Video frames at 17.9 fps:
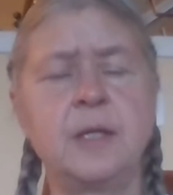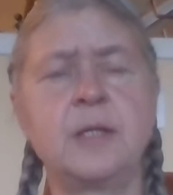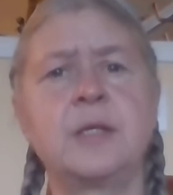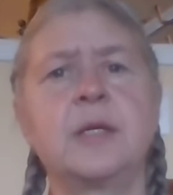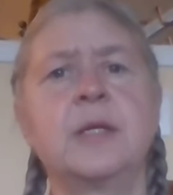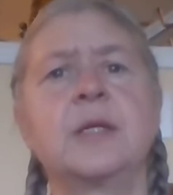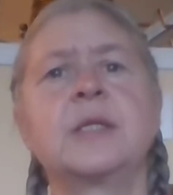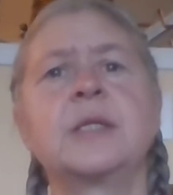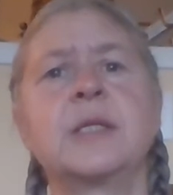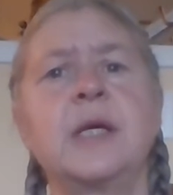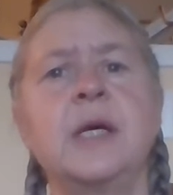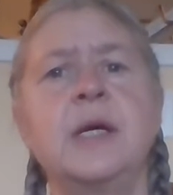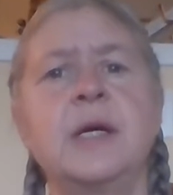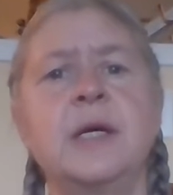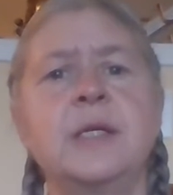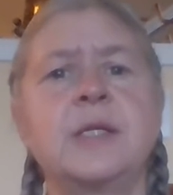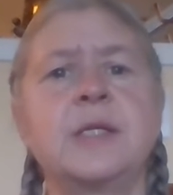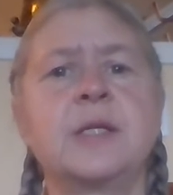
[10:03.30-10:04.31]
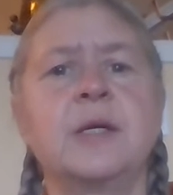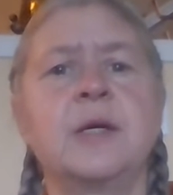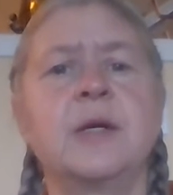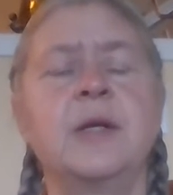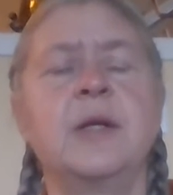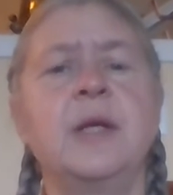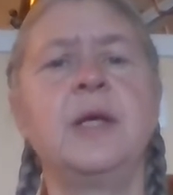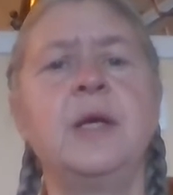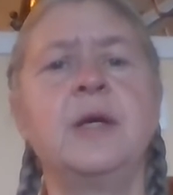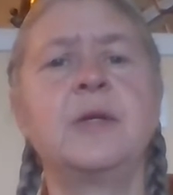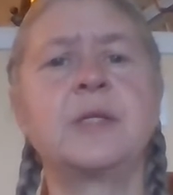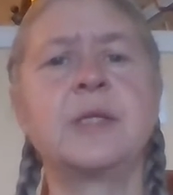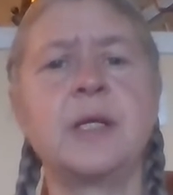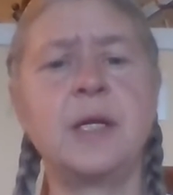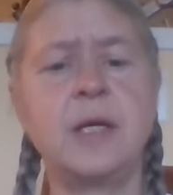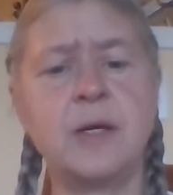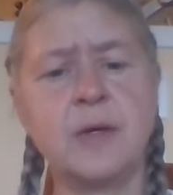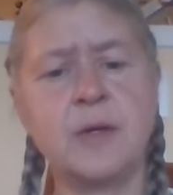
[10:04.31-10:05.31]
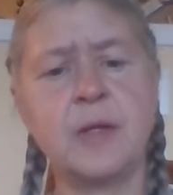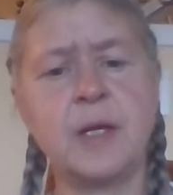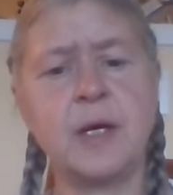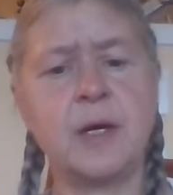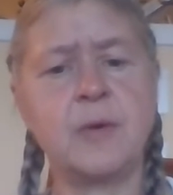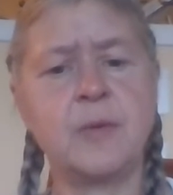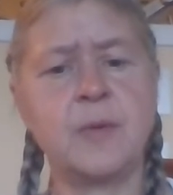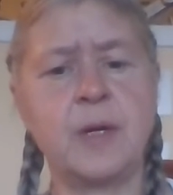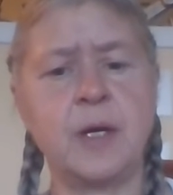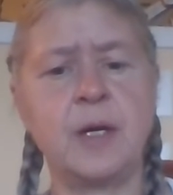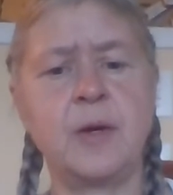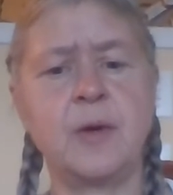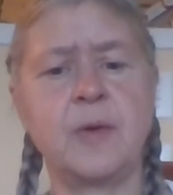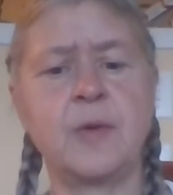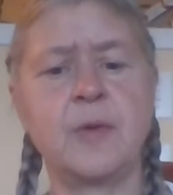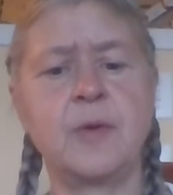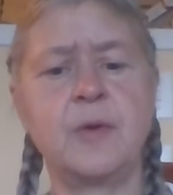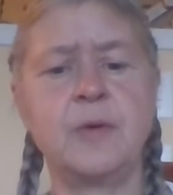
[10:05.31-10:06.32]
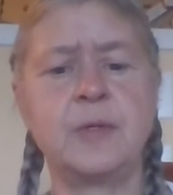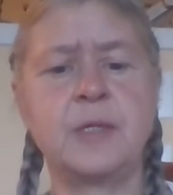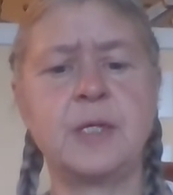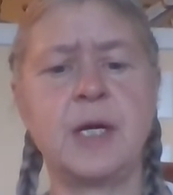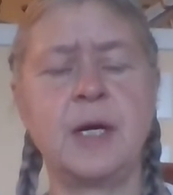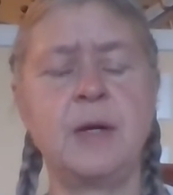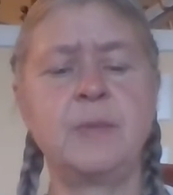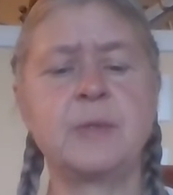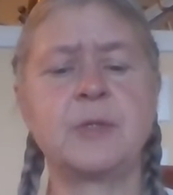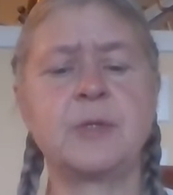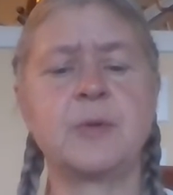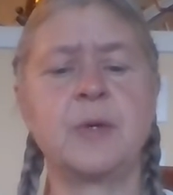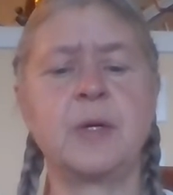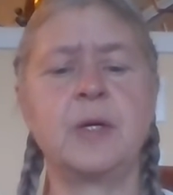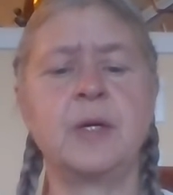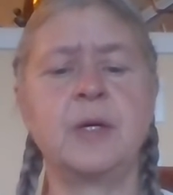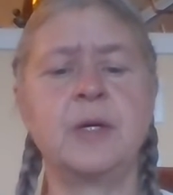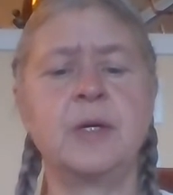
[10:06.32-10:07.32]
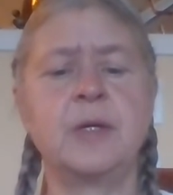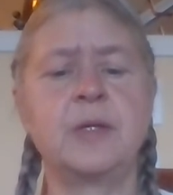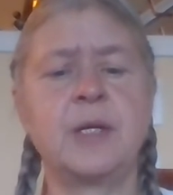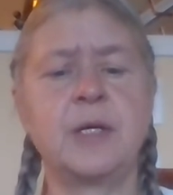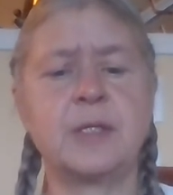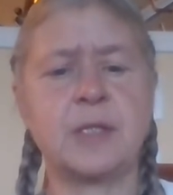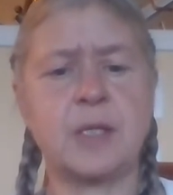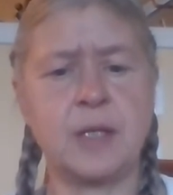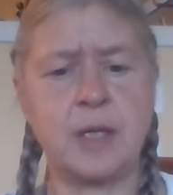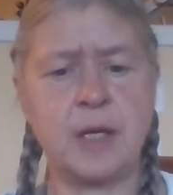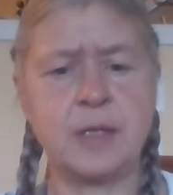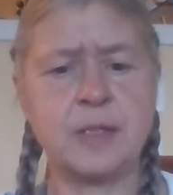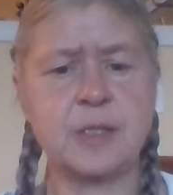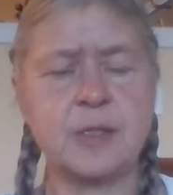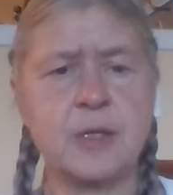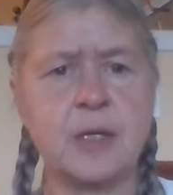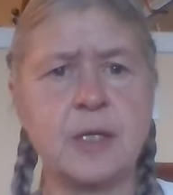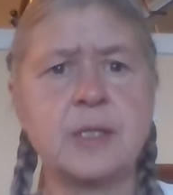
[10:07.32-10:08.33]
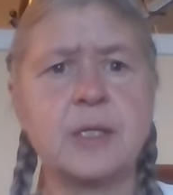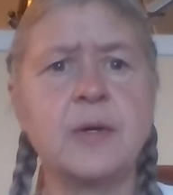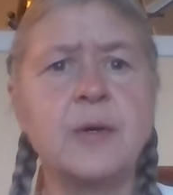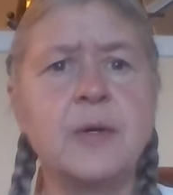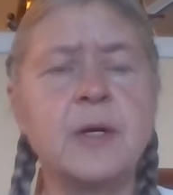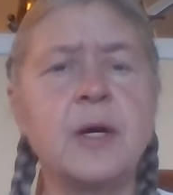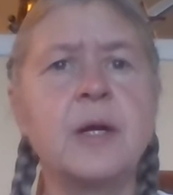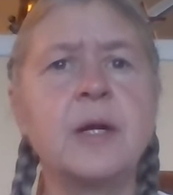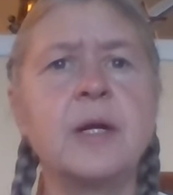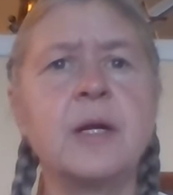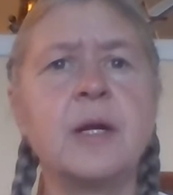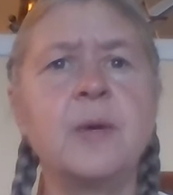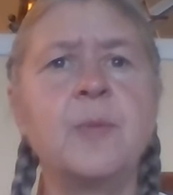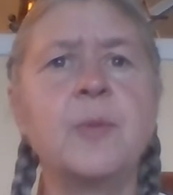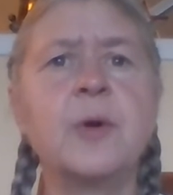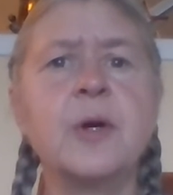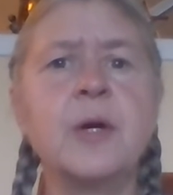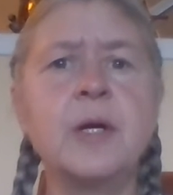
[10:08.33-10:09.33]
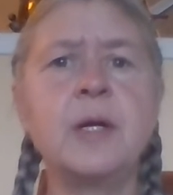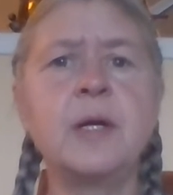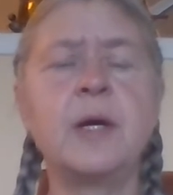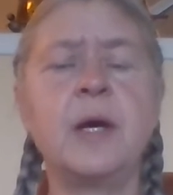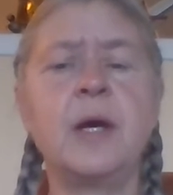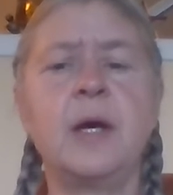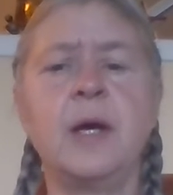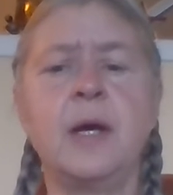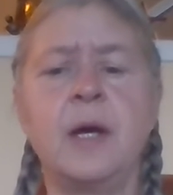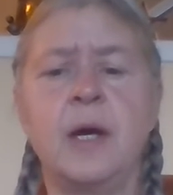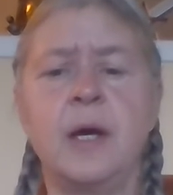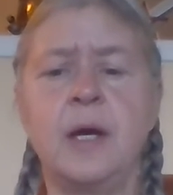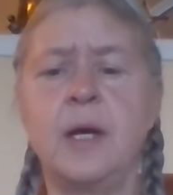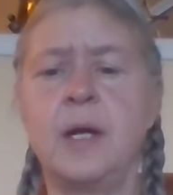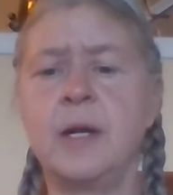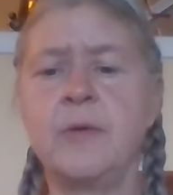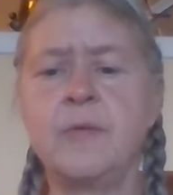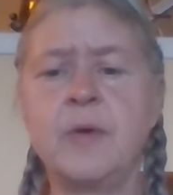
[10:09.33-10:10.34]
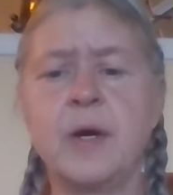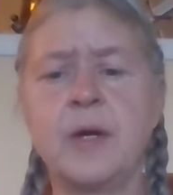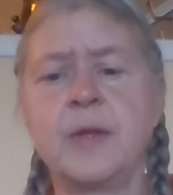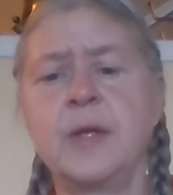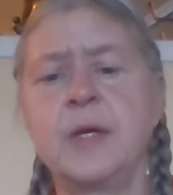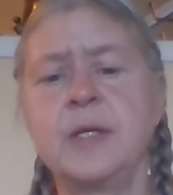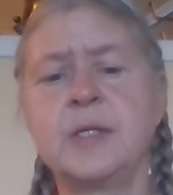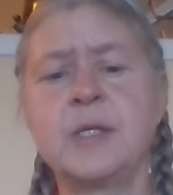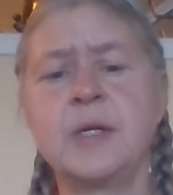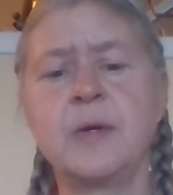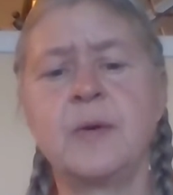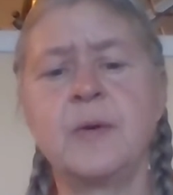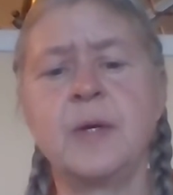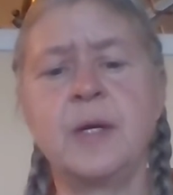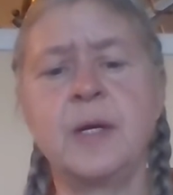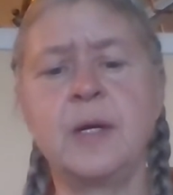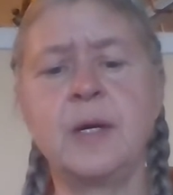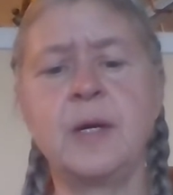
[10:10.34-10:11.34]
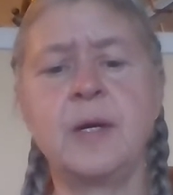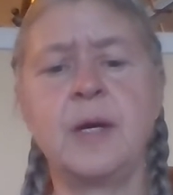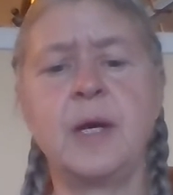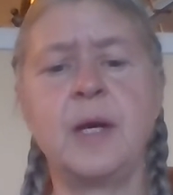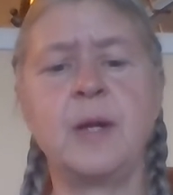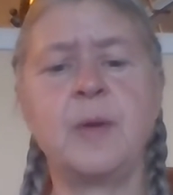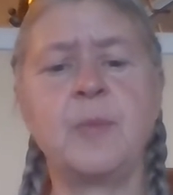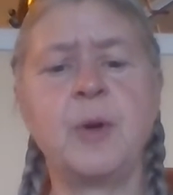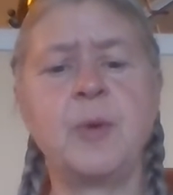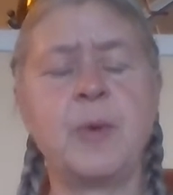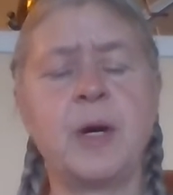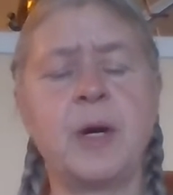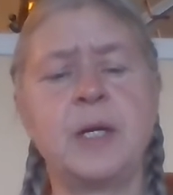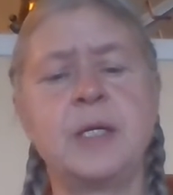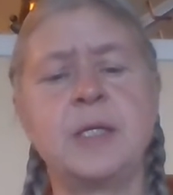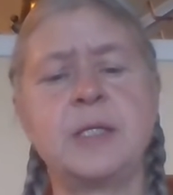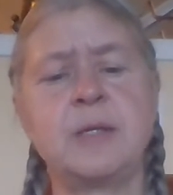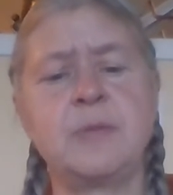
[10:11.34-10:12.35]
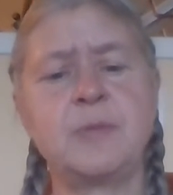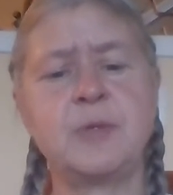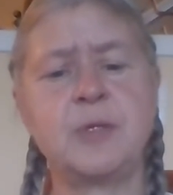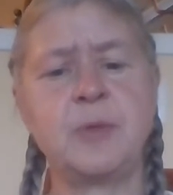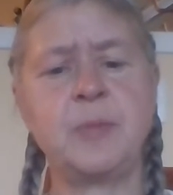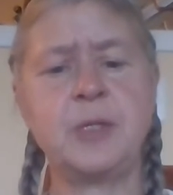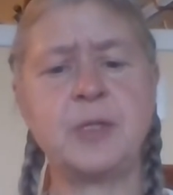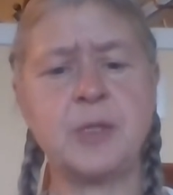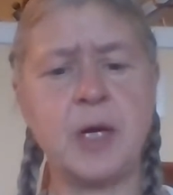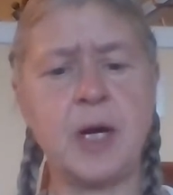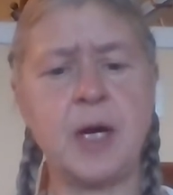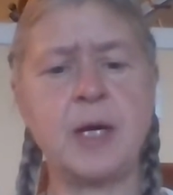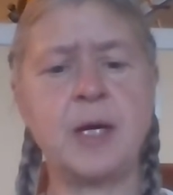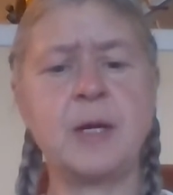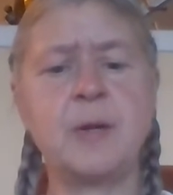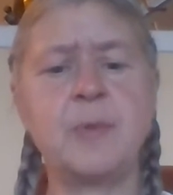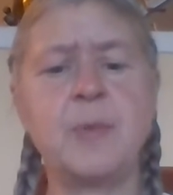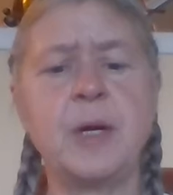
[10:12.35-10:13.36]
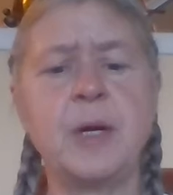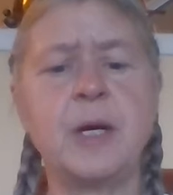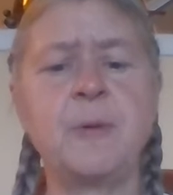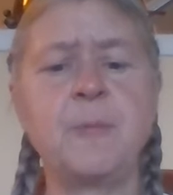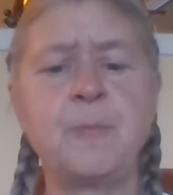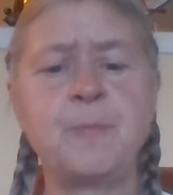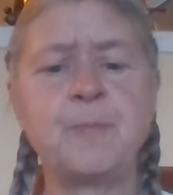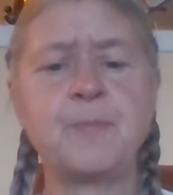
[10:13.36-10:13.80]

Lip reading: To this day, I still use it here and there when I go through times where there's a lot of stress going on and I'm worried and I've got things going and my body seems to be dragging a bit.